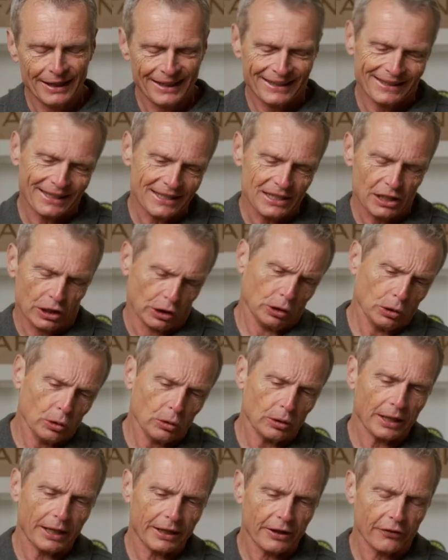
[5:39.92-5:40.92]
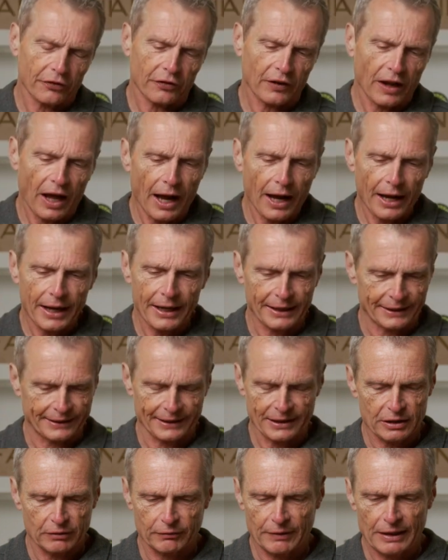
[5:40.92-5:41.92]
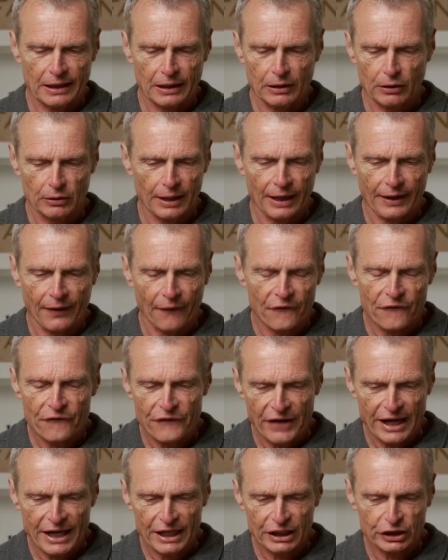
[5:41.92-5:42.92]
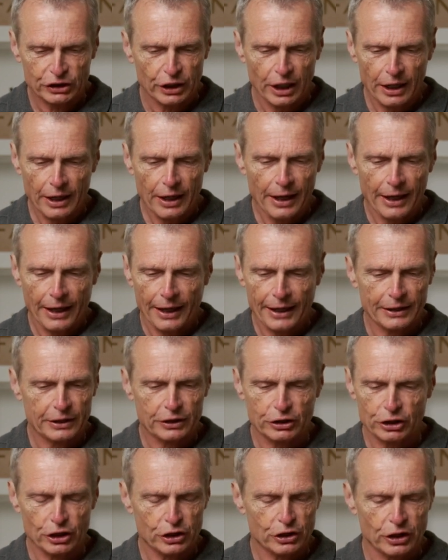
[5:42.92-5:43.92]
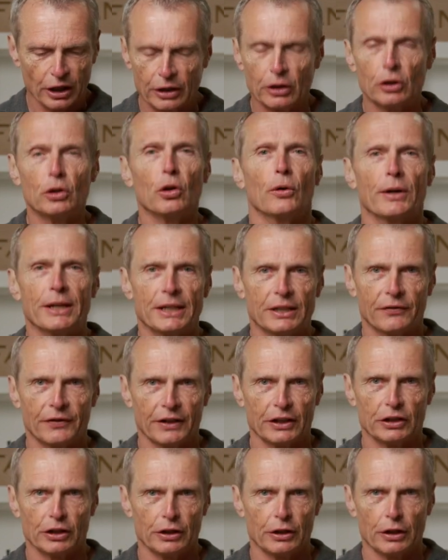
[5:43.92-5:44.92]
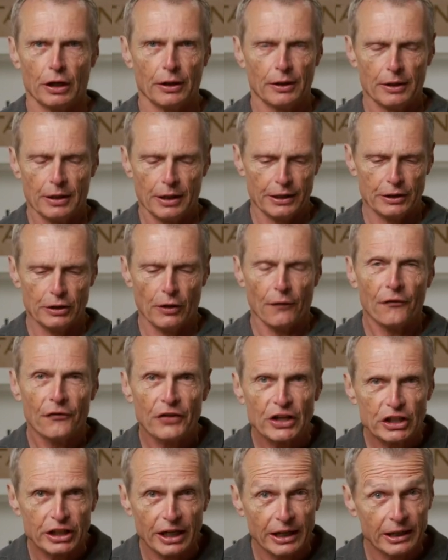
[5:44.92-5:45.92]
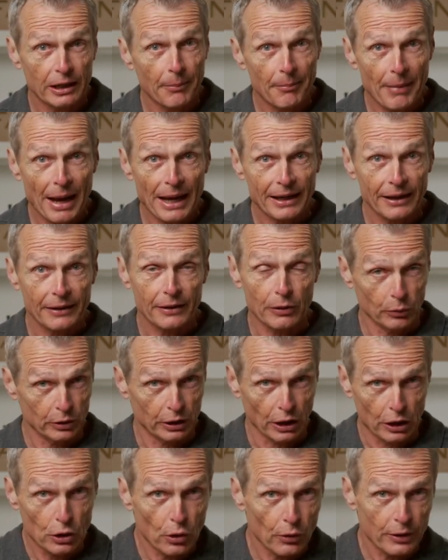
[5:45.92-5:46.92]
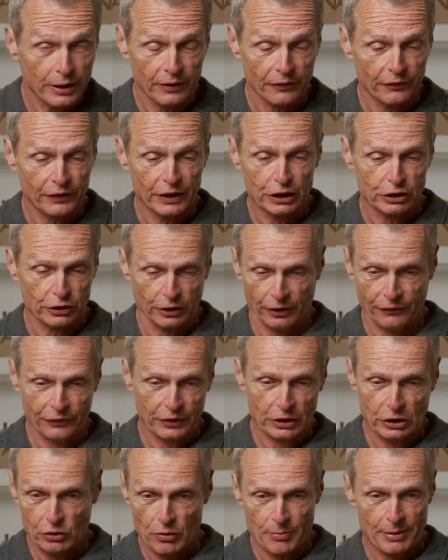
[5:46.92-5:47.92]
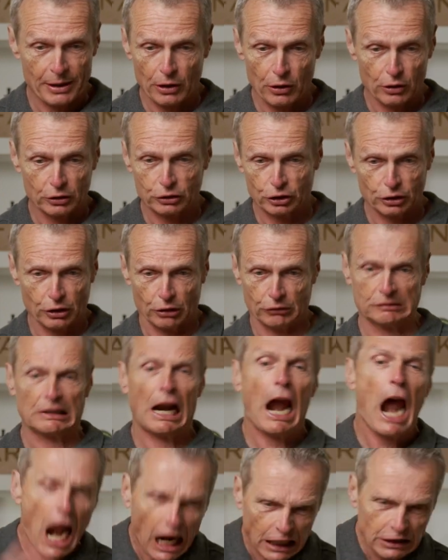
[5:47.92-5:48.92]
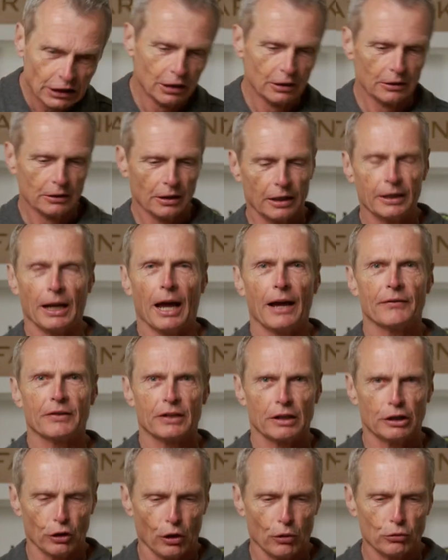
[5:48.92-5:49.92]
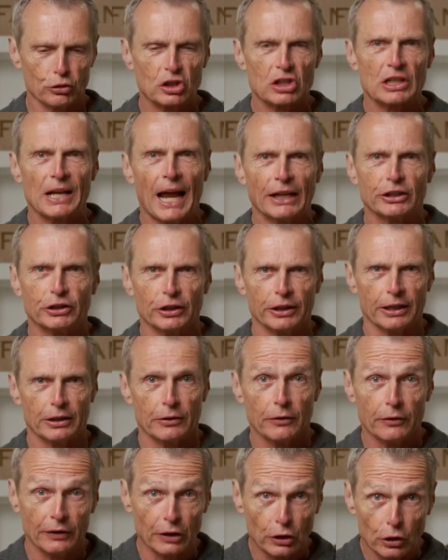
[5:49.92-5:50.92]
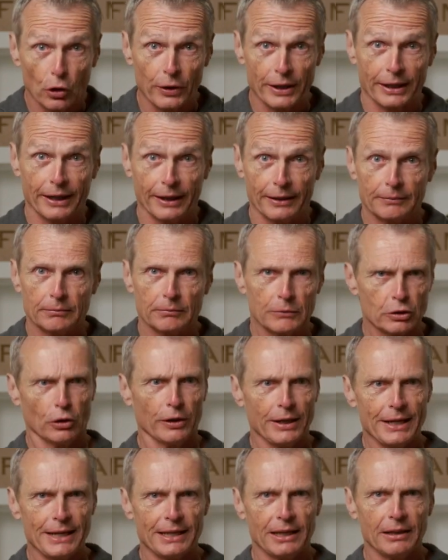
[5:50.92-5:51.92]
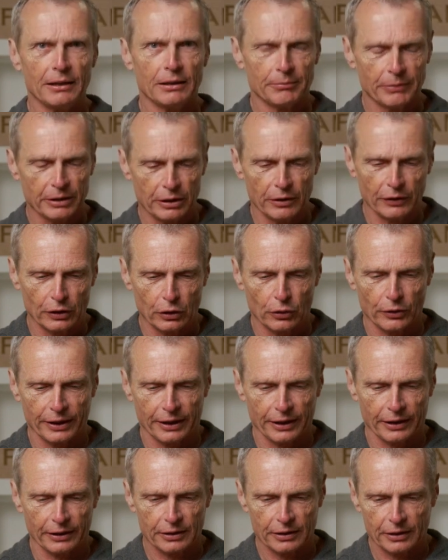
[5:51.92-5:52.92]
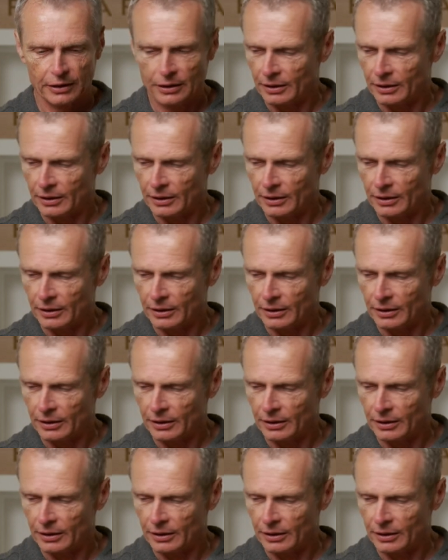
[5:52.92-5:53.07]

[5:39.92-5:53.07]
It doesn't look like a fly, it doesn't really look like a fish, it just annoys fish, and you fish it in a manner that would annoy the fish, and the fish swimming along just goes "Rawr," and have a good old slash at it. You've annoyed it. It's not eating, but you've annoyed it.